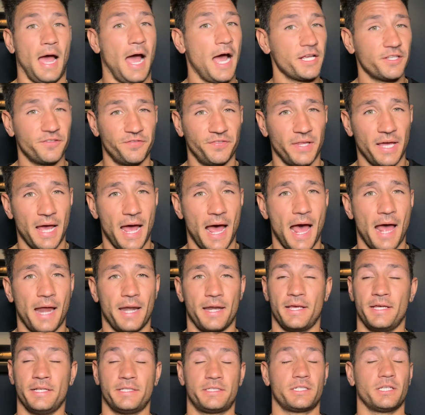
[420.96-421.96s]
As for the
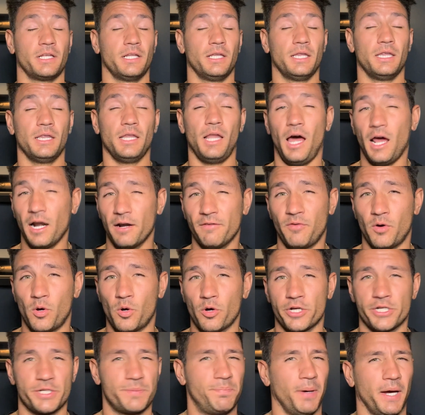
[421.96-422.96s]
hat, it's a lot of
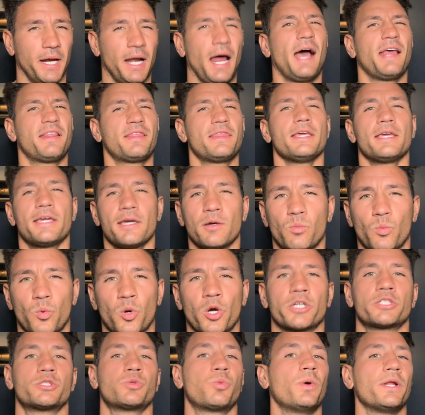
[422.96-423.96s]
orange, but I think it
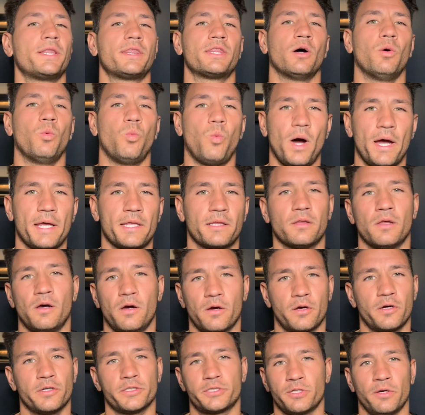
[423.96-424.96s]
works with the white
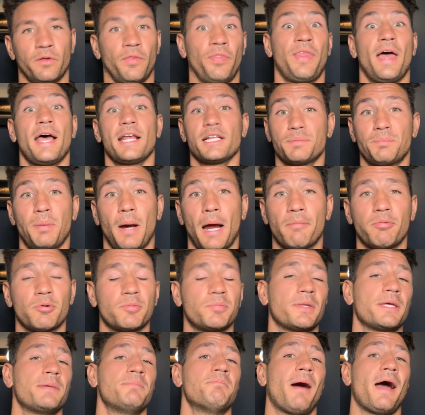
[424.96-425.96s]
logo, so that's
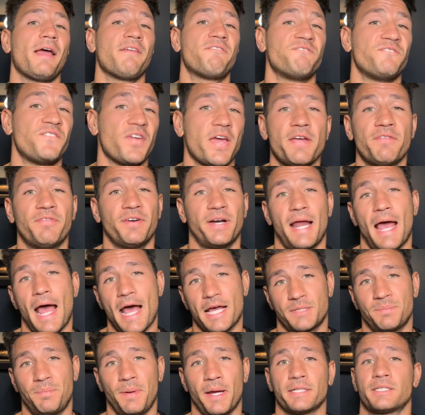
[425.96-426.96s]
probably my favorite
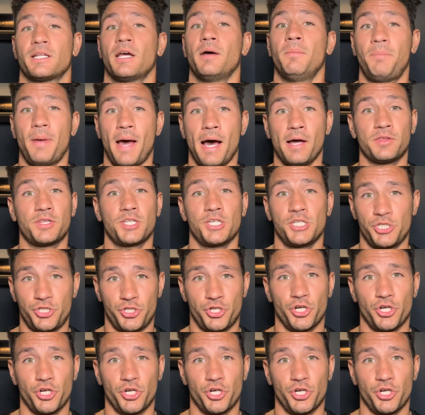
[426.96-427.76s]
aspect about these